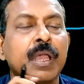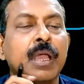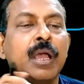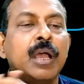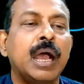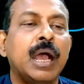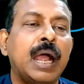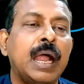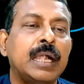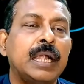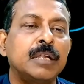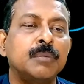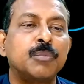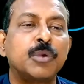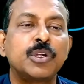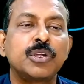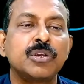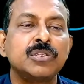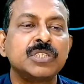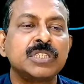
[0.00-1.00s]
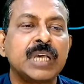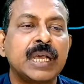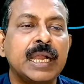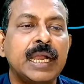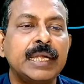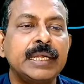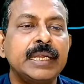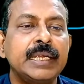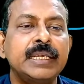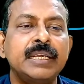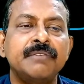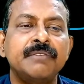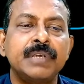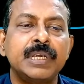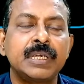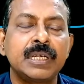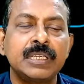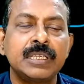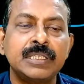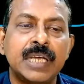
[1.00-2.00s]
And protons are added,
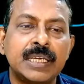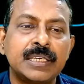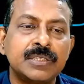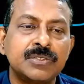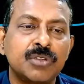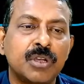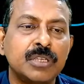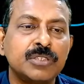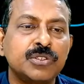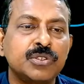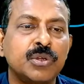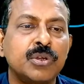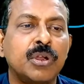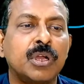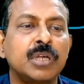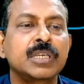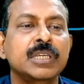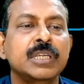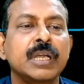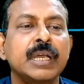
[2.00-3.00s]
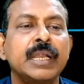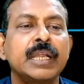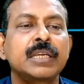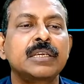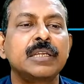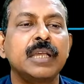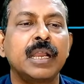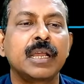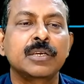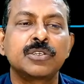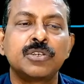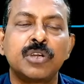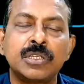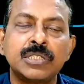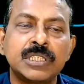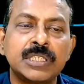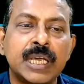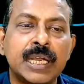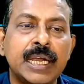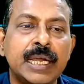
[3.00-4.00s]
definitely that is also not correct. Electrons
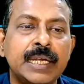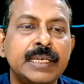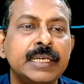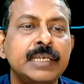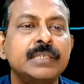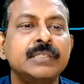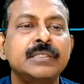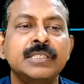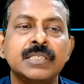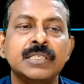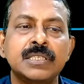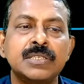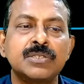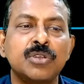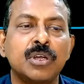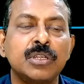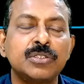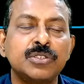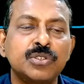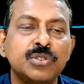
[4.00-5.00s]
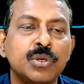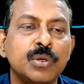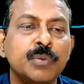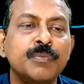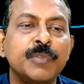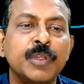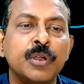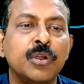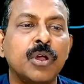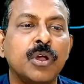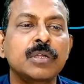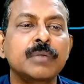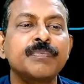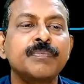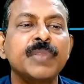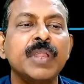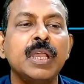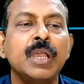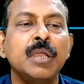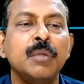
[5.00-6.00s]
are added, this is also wrong,
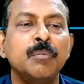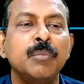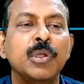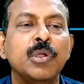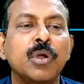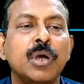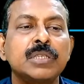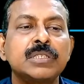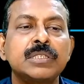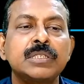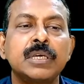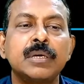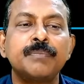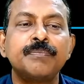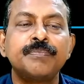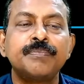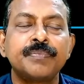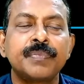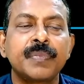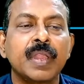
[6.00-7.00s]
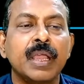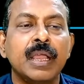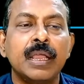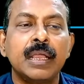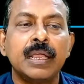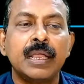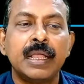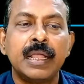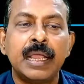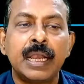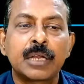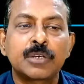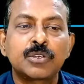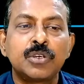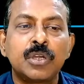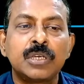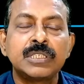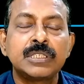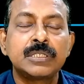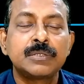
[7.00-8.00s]
because
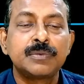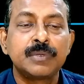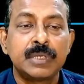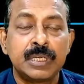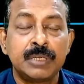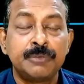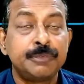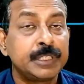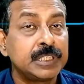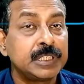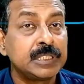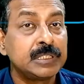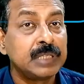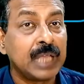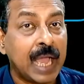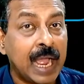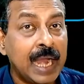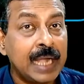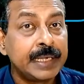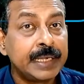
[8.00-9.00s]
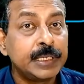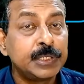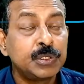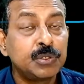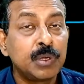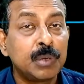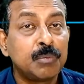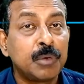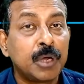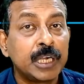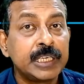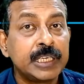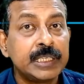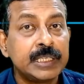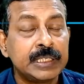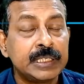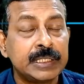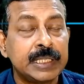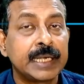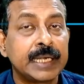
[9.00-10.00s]
electrons, if it is added to a body, in
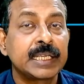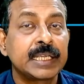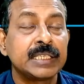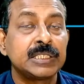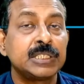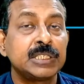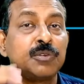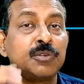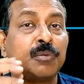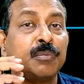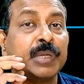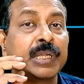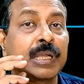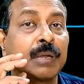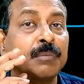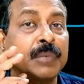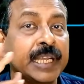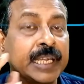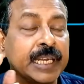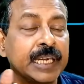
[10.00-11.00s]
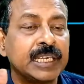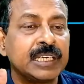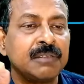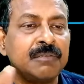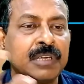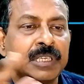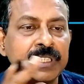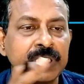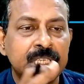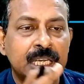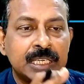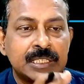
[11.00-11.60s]
that case it will become negatively charged.